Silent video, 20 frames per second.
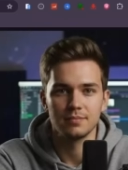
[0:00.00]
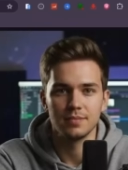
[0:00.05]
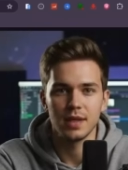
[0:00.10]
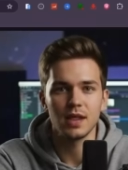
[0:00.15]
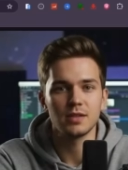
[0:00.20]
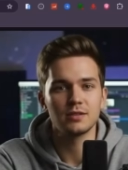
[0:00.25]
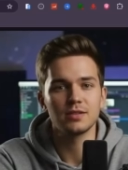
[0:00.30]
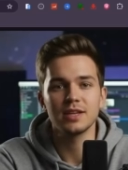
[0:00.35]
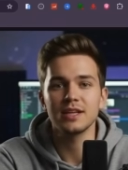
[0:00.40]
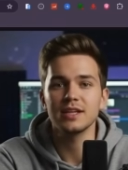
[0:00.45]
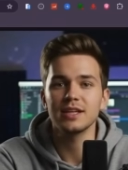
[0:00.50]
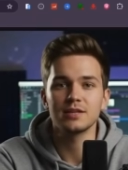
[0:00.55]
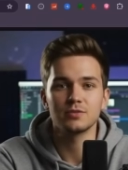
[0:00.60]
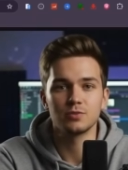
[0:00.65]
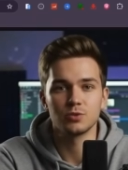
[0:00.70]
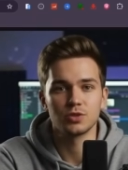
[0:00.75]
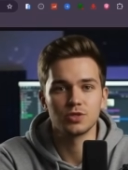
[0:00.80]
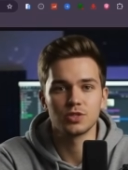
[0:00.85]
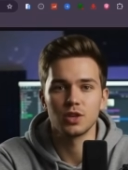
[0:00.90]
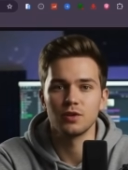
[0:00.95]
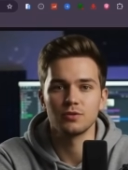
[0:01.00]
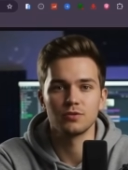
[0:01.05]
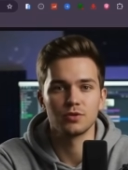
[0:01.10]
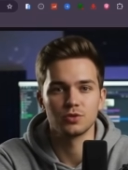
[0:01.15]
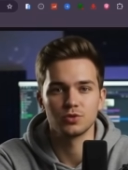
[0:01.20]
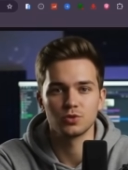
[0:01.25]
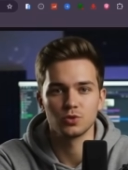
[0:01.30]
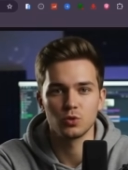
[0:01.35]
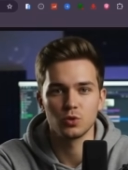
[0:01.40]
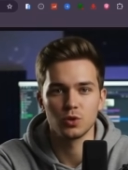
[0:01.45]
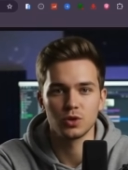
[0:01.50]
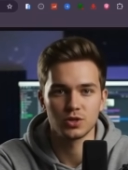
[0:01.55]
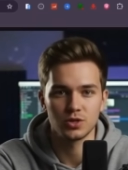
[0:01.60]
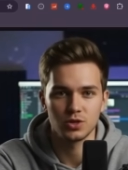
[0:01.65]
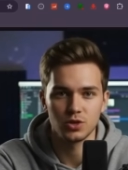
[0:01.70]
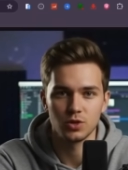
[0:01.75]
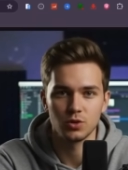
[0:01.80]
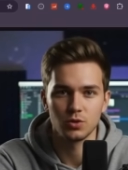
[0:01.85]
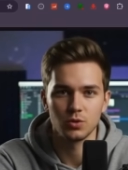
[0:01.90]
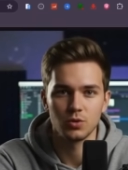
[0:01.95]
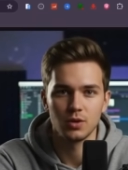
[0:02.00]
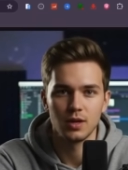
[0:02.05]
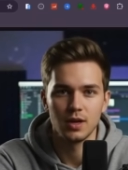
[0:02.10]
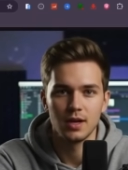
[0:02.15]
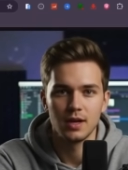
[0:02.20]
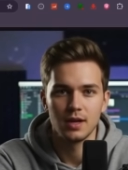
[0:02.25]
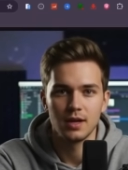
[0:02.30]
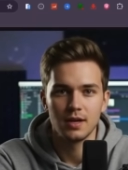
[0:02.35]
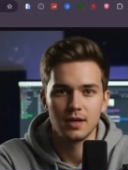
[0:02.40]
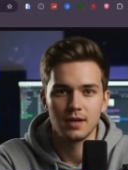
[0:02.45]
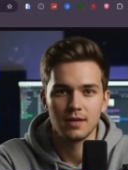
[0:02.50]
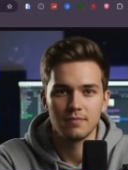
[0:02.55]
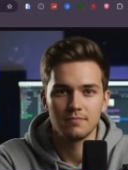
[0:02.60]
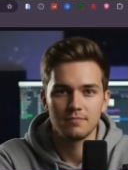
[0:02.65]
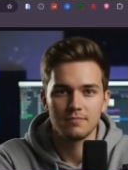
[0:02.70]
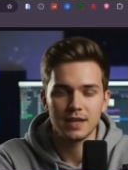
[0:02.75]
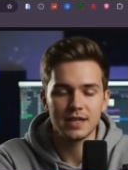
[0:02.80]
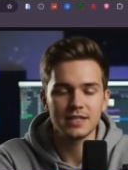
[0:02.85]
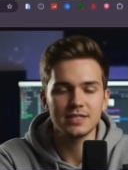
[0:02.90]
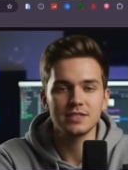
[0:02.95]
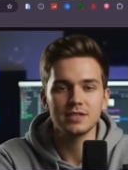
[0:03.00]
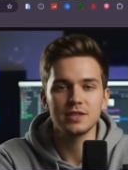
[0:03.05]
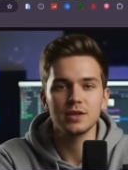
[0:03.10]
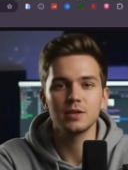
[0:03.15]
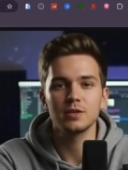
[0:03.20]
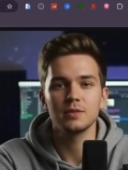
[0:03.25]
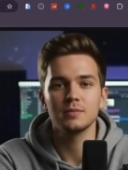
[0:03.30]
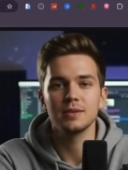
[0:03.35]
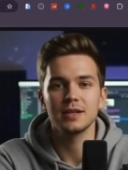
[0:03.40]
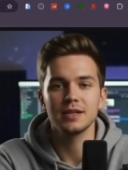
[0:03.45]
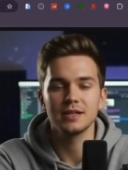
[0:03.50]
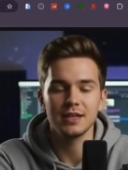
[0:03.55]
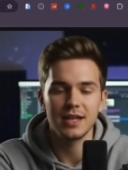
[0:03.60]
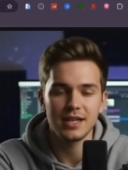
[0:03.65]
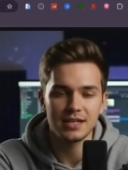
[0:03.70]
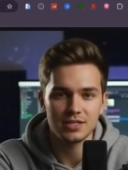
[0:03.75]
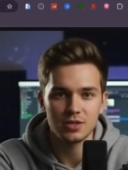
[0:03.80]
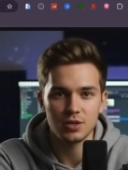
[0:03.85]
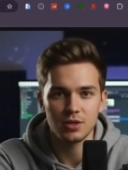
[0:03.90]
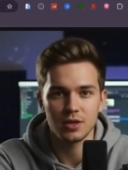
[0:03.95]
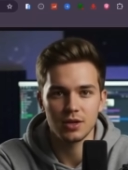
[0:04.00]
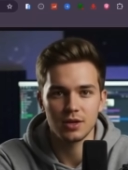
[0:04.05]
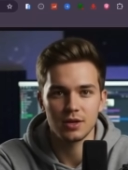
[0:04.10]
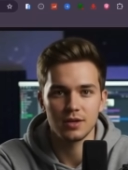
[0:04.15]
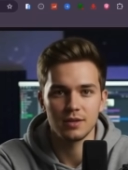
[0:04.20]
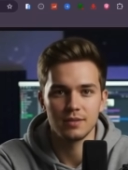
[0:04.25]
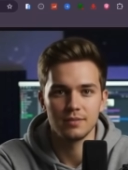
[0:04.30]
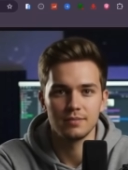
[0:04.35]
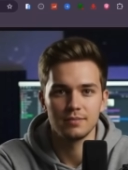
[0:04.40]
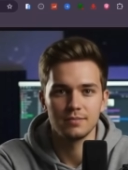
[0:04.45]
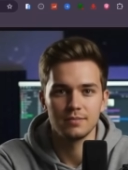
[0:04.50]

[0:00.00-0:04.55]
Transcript: Now looking at the result from Sora 2, things feel a bit less clear.